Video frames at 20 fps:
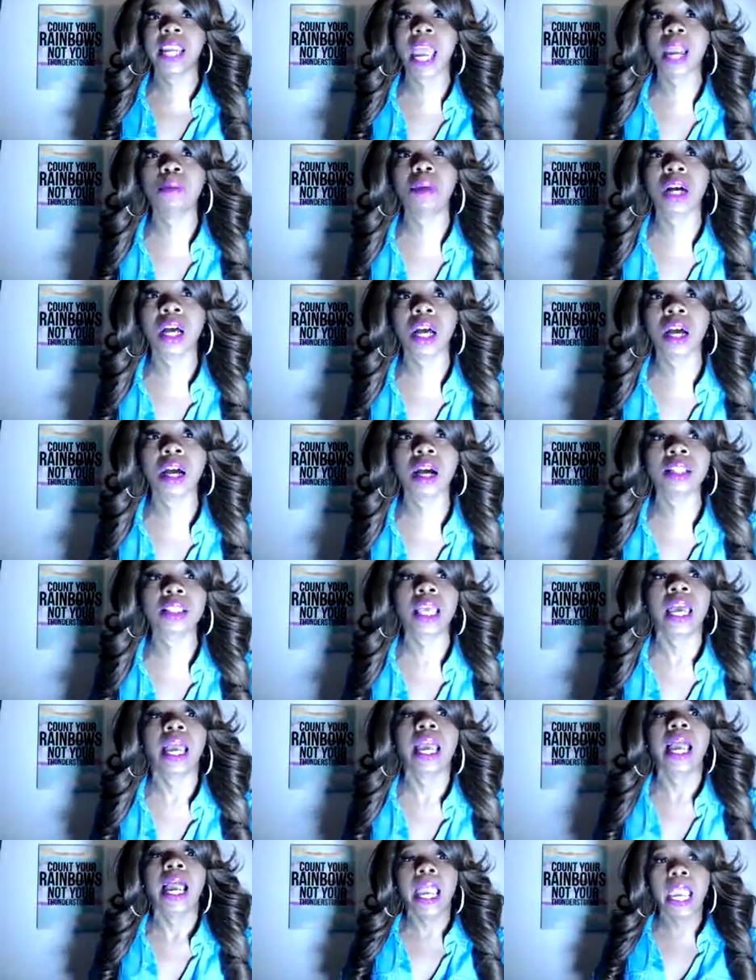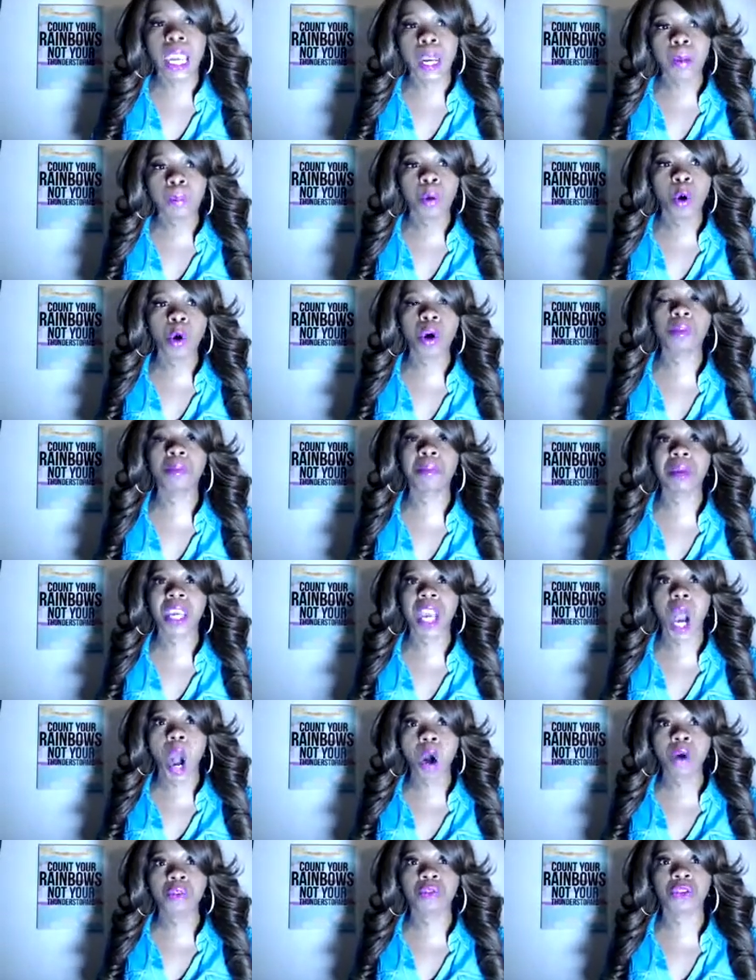because he pulled me
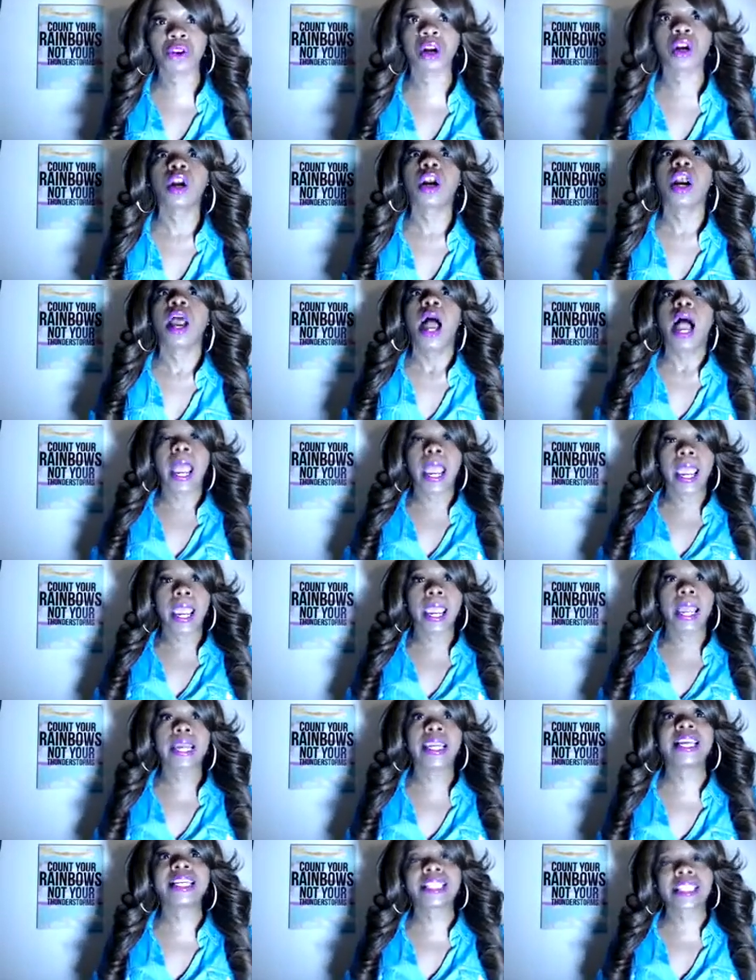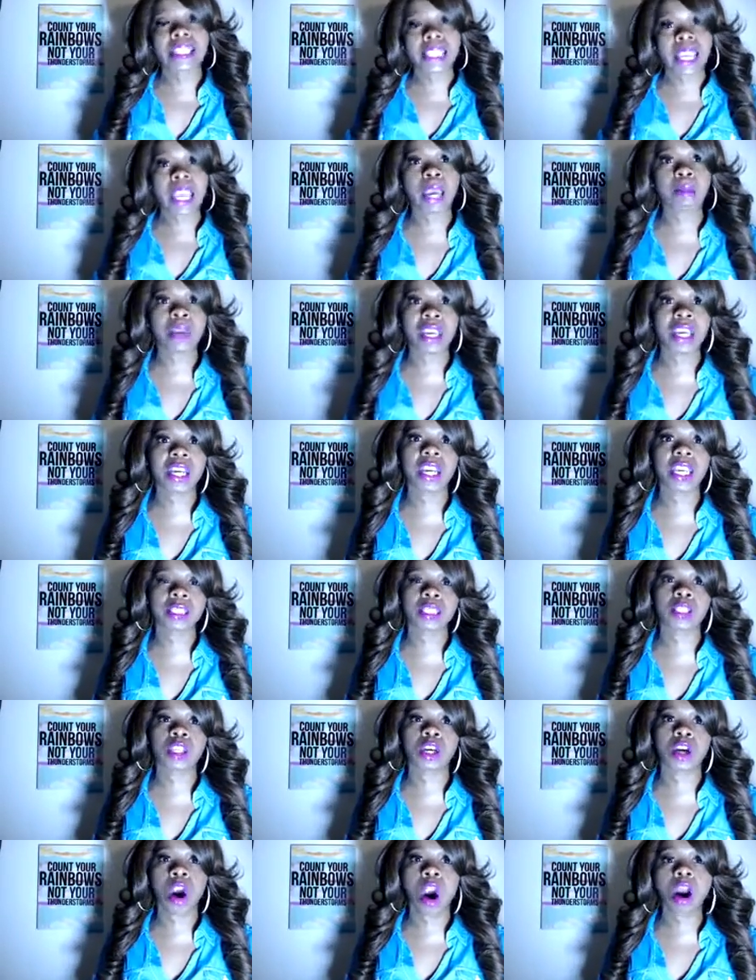over and he slammed me against the
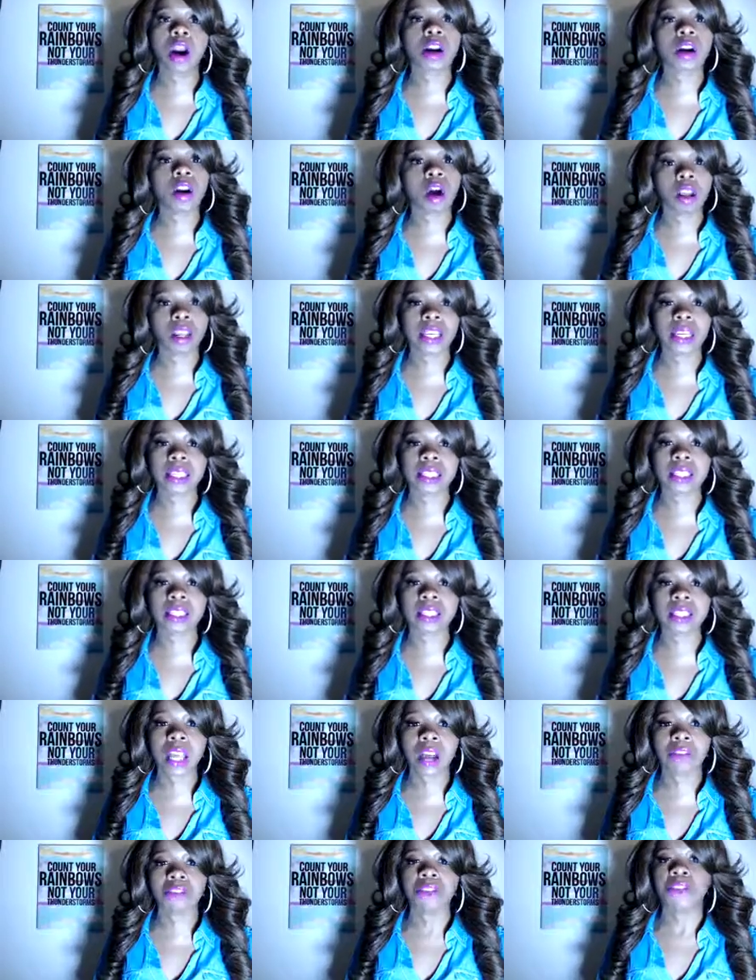car and all of this stuff.